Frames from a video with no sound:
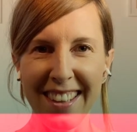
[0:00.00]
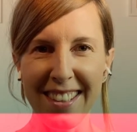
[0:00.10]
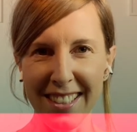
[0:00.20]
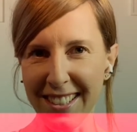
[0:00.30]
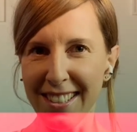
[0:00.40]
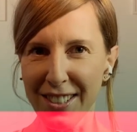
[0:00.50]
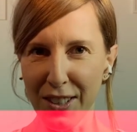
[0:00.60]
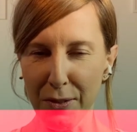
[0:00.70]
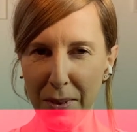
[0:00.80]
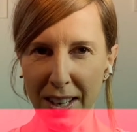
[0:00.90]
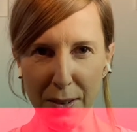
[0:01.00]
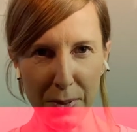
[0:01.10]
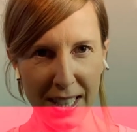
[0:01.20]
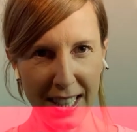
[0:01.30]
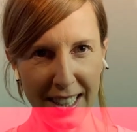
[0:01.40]
This is going to be a
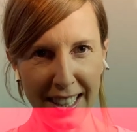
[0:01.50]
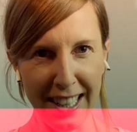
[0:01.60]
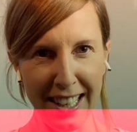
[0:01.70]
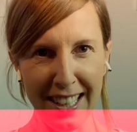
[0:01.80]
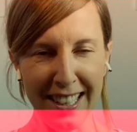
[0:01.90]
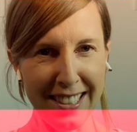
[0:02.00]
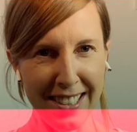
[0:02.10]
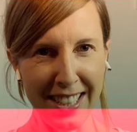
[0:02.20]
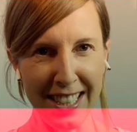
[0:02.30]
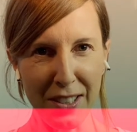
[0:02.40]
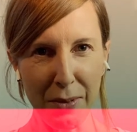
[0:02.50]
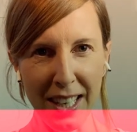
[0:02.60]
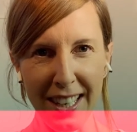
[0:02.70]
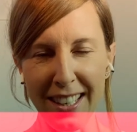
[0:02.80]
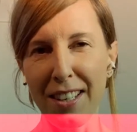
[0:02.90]
particularly exciting
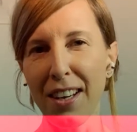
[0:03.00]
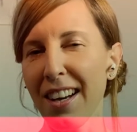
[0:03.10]
week